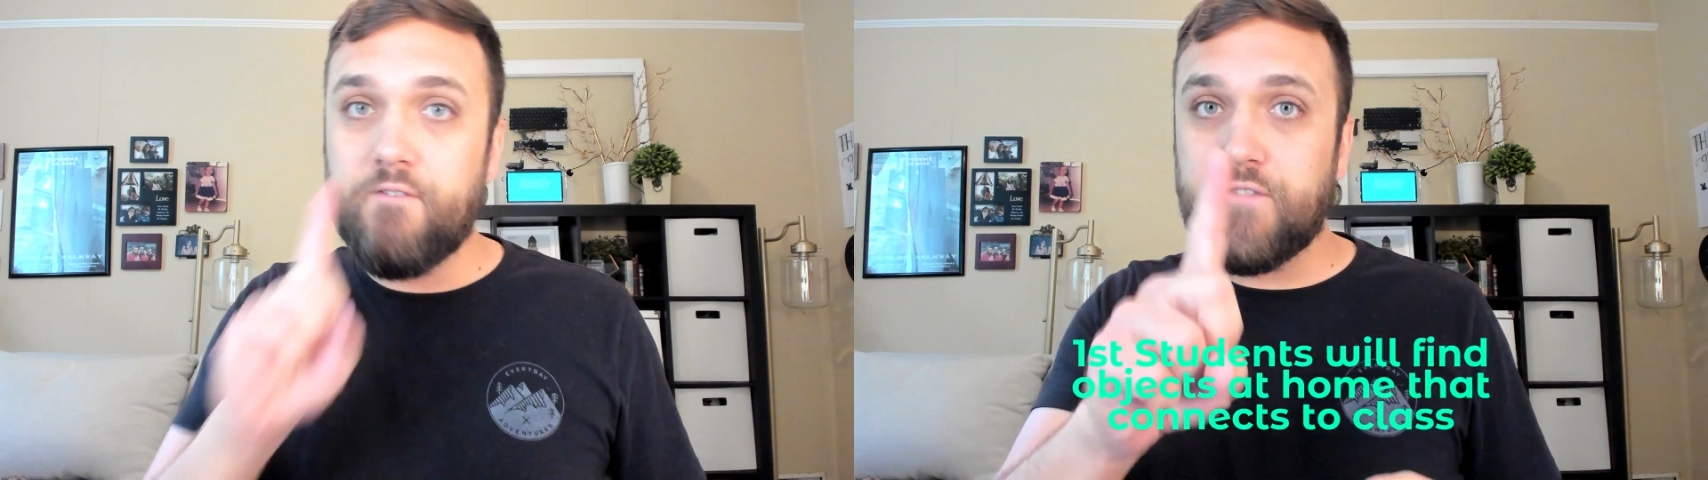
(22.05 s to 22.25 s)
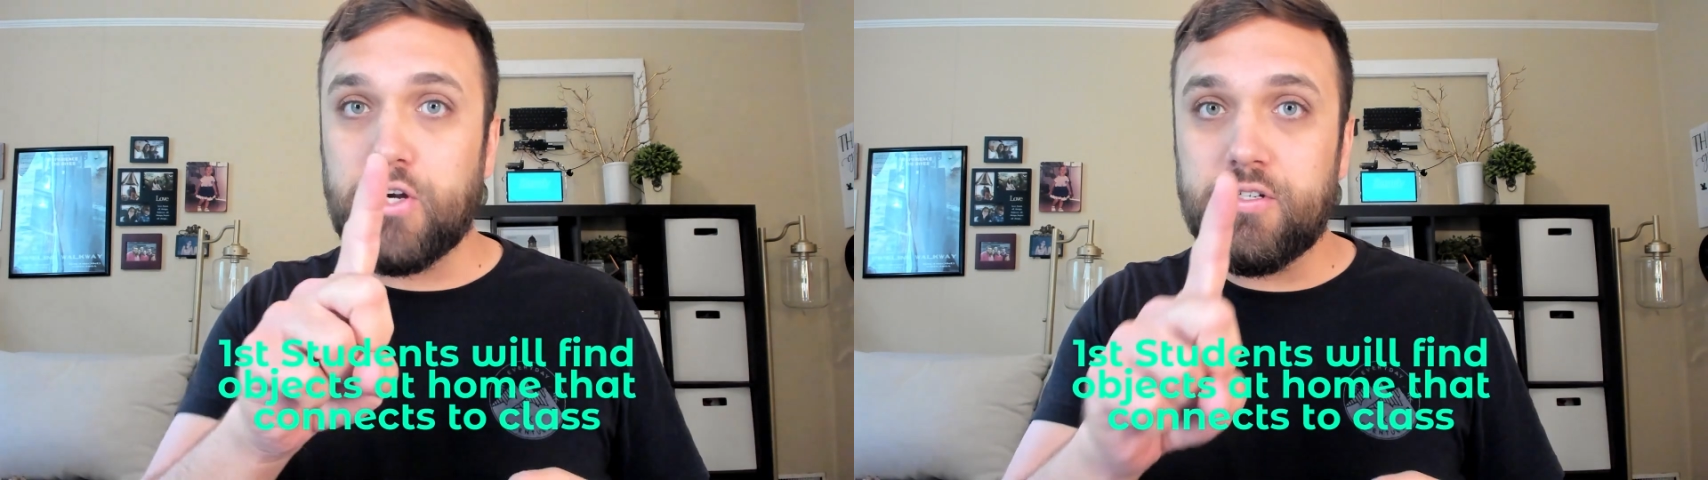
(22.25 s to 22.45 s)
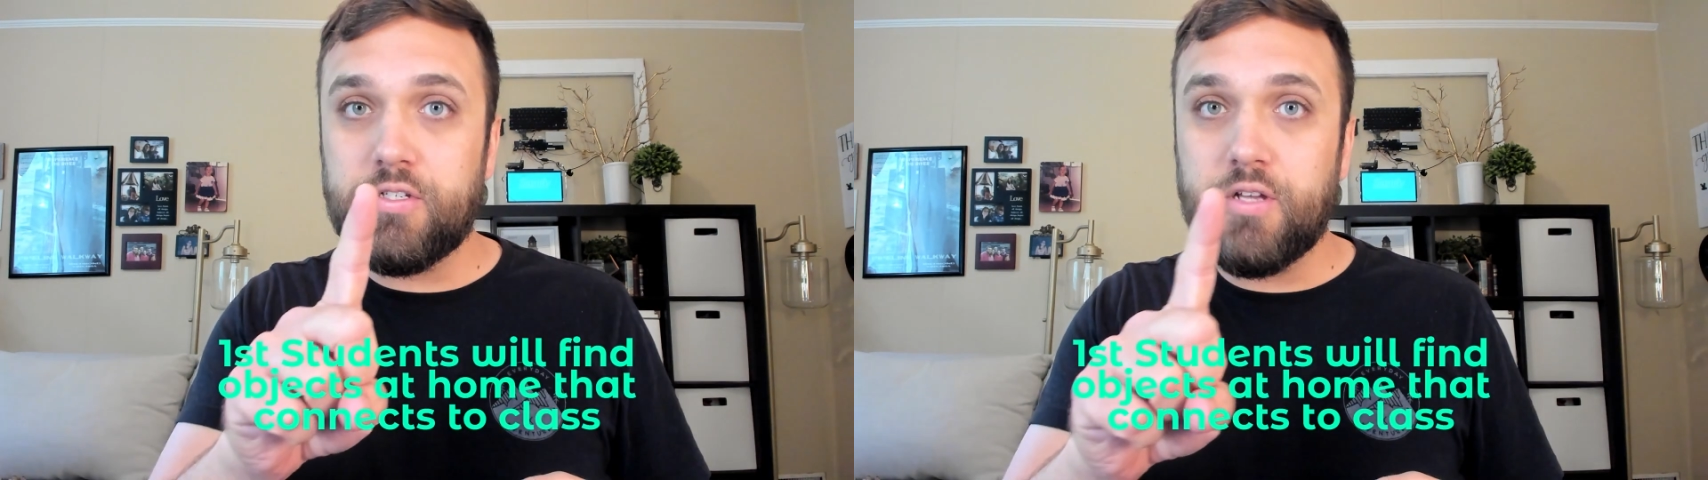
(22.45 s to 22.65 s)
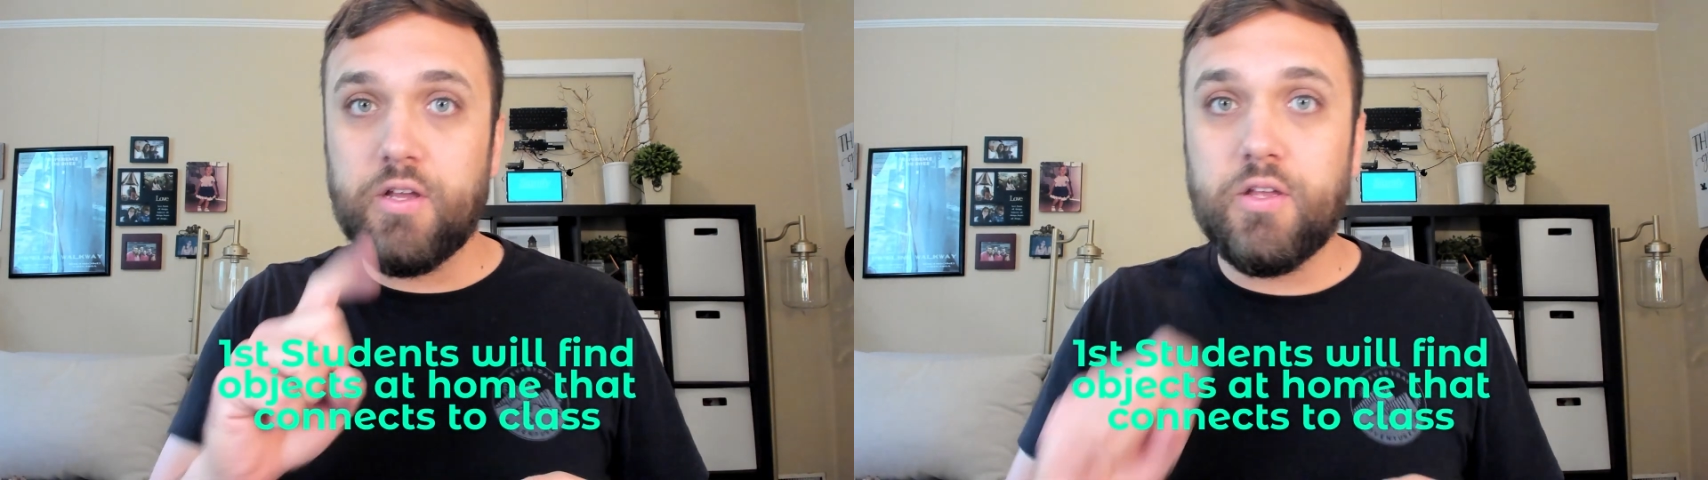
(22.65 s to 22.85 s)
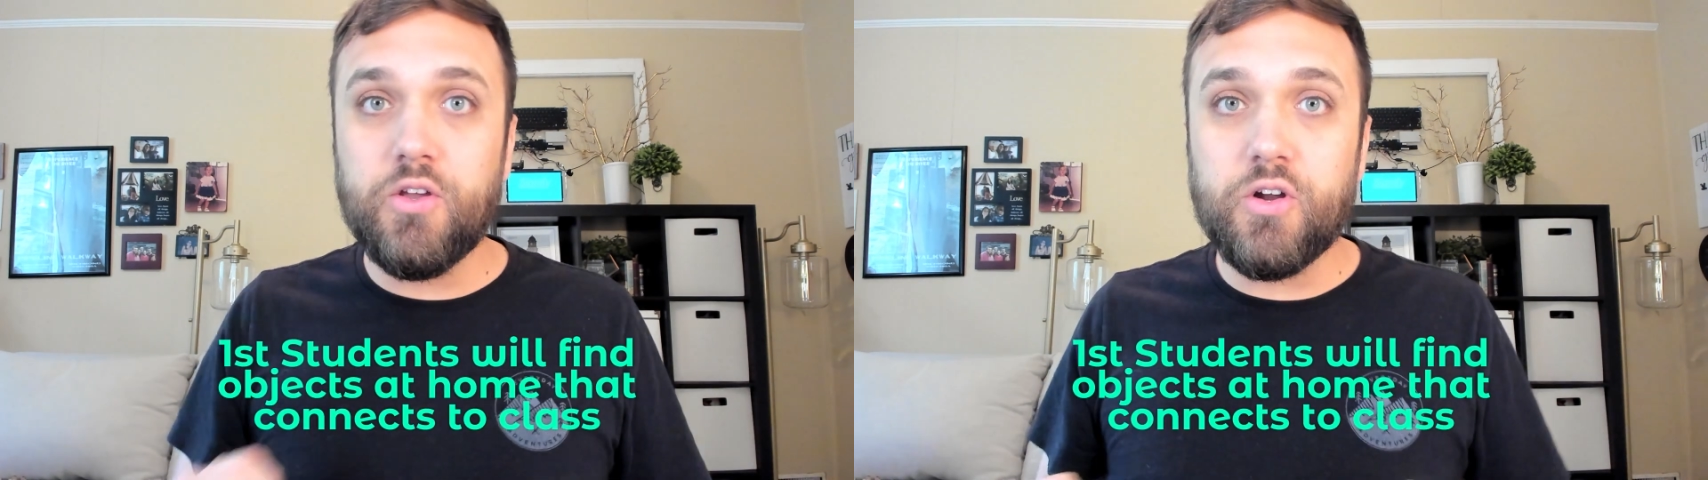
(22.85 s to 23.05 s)
First,
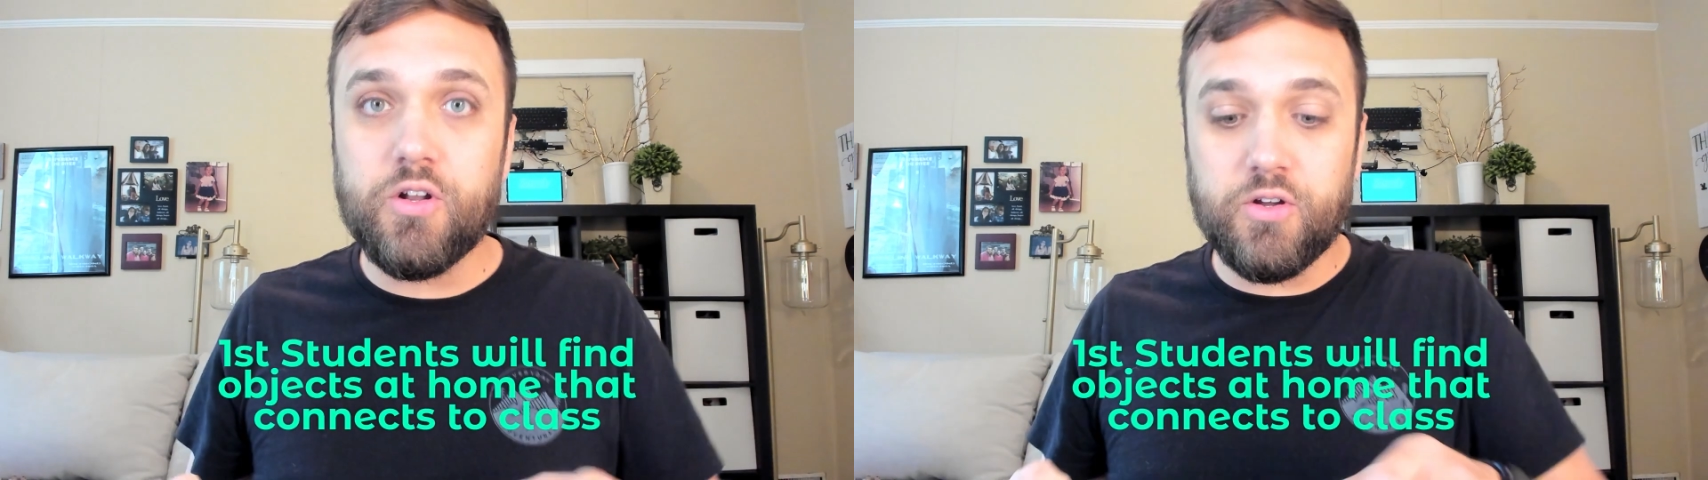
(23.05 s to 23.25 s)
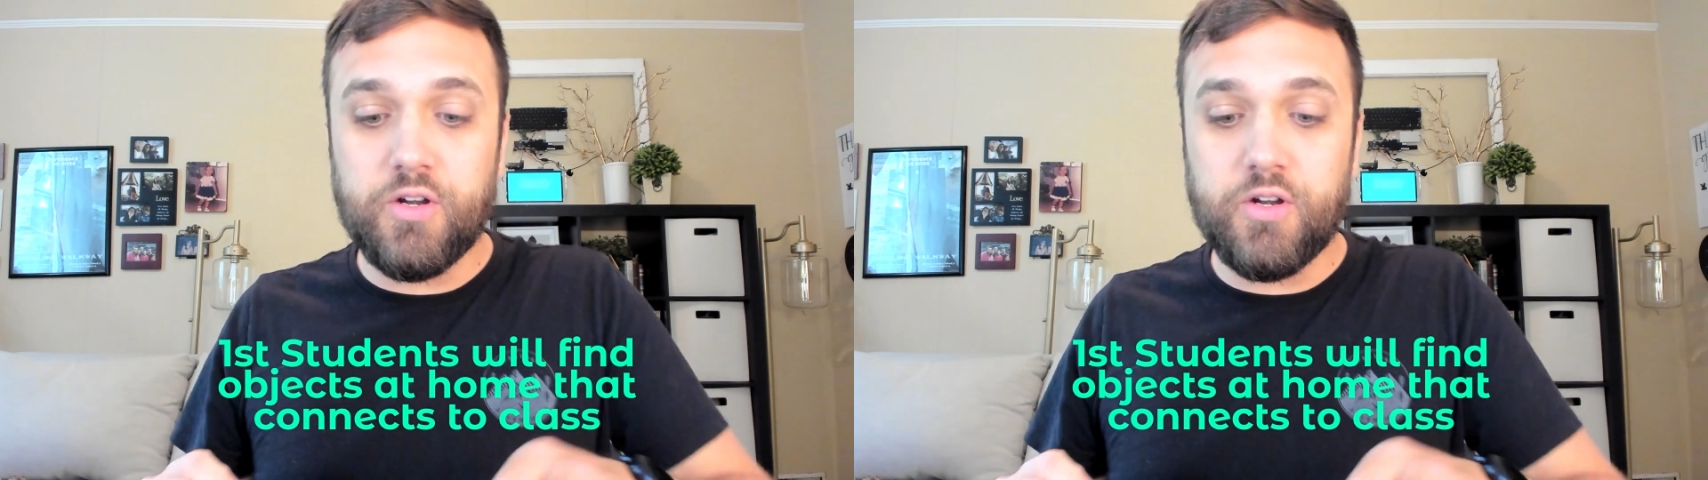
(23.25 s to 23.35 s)
you're going to learn